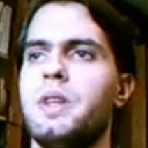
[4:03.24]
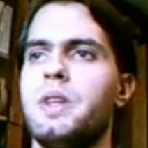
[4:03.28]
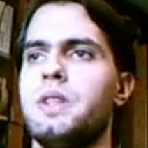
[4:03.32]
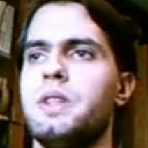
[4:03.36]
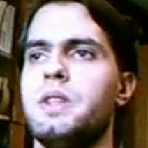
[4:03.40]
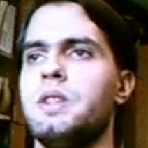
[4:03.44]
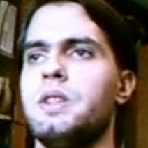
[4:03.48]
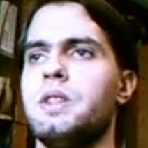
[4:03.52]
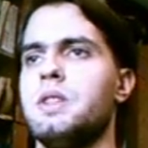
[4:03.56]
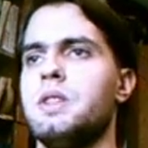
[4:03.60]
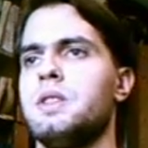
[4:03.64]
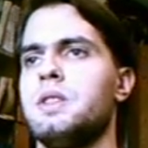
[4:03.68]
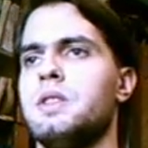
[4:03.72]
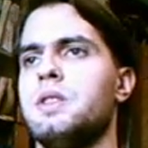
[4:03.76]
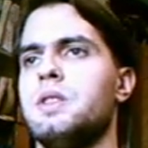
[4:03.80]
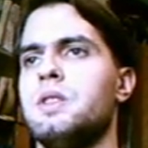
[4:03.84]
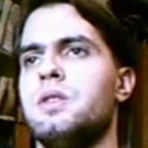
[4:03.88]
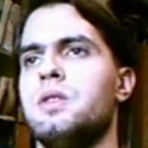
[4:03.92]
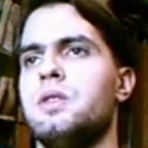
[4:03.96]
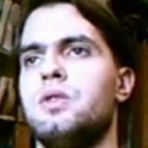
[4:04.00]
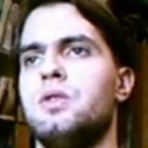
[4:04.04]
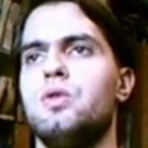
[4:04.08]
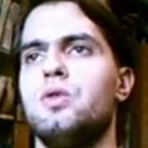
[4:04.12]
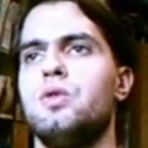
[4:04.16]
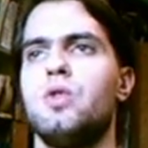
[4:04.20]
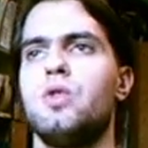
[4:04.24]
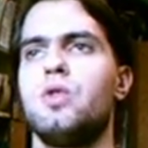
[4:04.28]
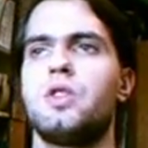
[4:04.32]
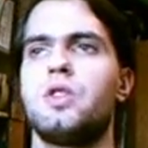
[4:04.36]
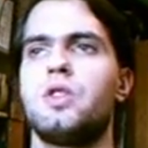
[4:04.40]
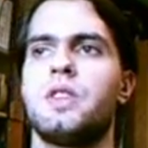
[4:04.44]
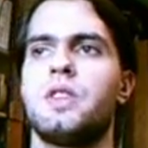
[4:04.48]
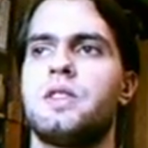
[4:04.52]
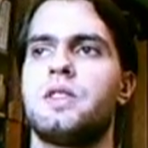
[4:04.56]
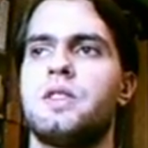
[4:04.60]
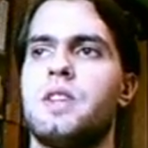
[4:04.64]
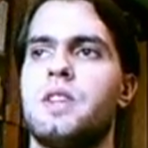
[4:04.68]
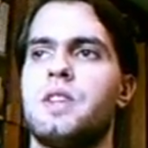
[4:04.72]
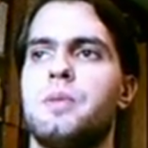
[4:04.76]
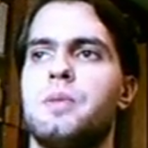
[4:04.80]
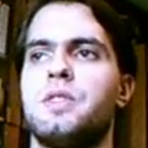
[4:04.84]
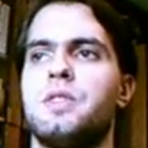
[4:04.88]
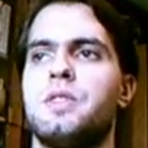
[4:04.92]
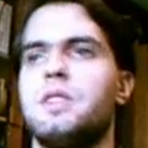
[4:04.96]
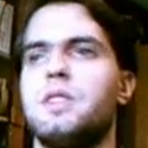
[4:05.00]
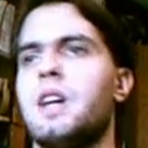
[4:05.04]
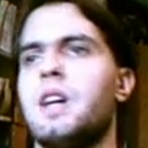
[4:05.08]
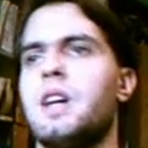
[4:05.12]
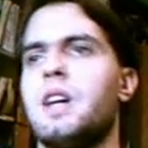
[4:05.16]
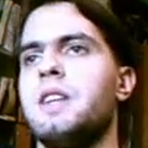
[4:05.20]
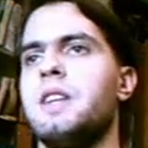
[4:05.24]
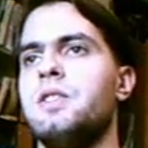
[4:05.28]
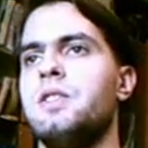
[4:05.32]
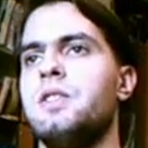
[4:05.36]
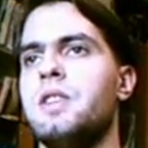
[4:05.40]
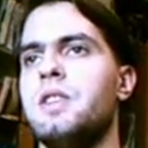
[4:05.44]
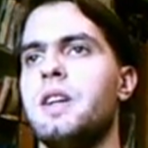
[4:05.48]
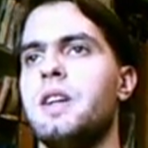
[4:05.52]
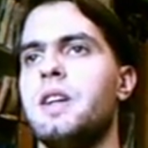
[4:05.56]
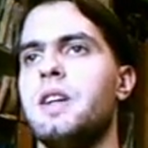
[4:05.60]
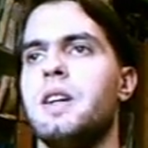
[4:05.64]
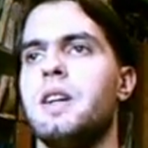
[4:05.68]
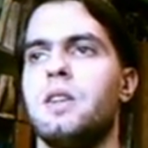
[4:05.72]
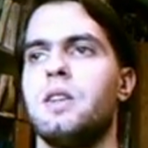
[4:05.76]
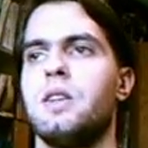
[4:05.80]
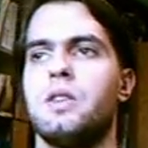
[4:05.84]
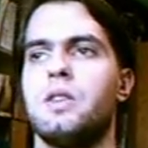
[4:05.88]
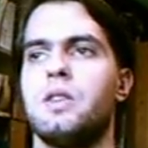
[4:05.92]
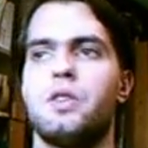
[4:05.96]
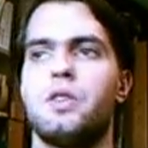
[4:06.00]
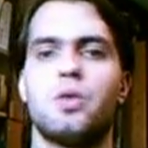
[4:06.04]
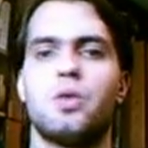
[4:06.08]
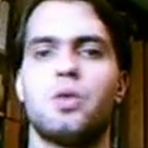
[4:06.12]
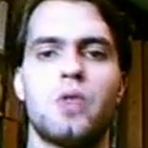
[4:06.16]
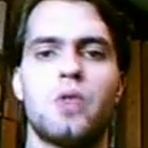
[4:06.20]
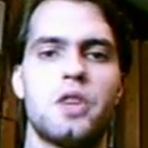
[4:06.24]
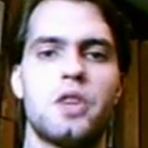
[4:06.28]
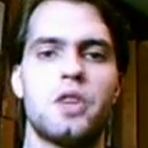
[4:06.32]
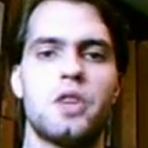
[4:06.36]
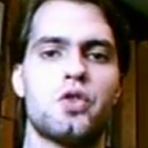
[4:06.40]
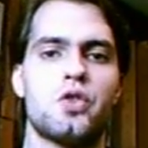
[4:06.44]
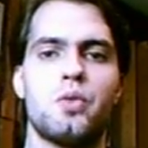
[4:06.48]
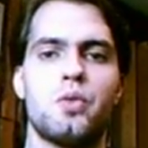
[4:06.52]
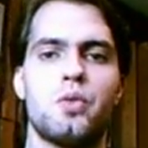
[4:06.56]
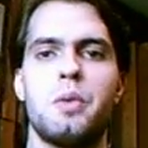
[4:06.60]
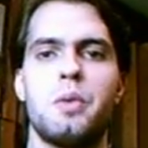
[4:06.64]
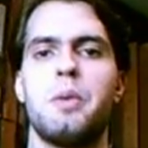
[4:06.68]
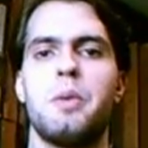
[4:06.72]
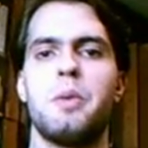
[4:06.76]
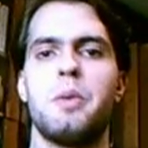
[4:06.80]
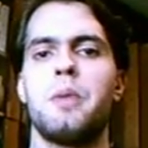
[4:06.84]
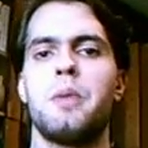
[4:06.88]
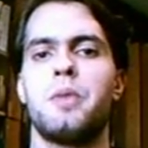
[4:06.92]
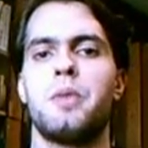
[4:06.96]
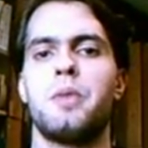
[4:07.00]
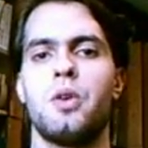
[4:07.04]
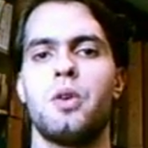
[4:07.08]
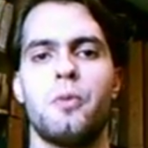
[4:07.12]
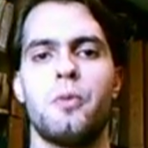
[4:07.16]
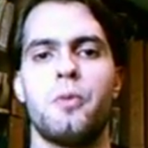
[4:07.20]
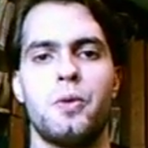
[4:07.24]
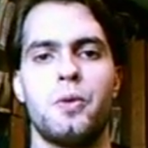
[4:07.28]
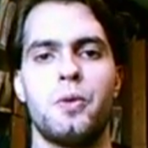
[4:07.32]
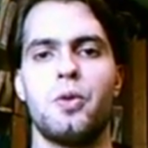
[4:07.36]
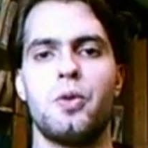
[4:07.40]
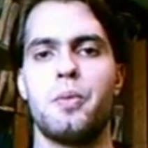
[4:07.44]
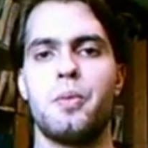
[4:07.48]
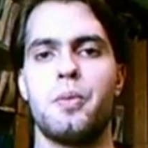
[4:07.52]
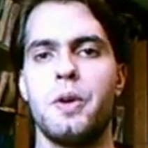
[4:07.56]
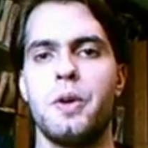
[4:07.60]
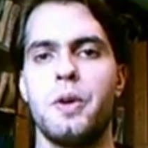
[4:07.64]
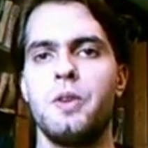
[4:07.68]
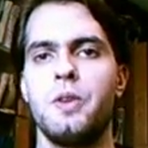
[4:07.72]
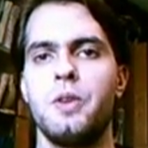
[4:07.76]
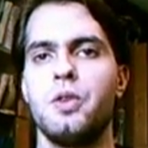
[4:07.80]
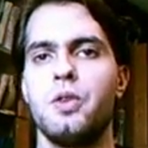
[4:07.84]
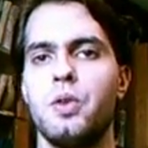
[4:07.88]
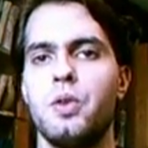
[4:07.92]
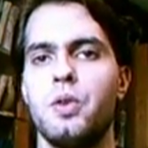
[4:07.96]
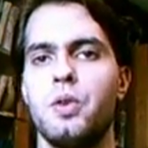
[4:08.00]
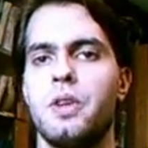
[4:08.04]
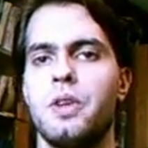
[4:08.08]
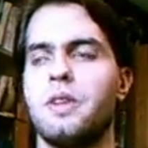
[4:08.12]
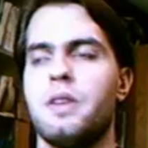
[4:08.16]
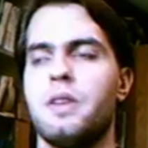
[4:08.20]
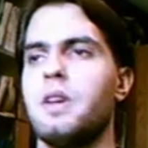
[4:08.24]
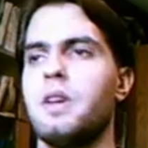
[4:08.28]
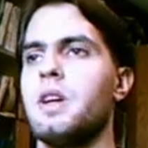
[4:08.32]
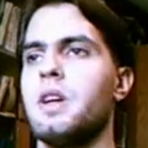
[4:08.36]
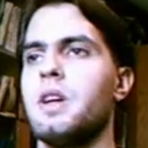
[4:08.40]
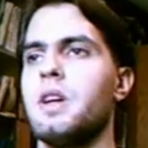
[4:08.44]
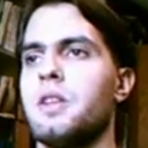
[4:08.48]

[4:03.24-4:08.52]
we do not accept this idea that Ukraine should be a member of European Union.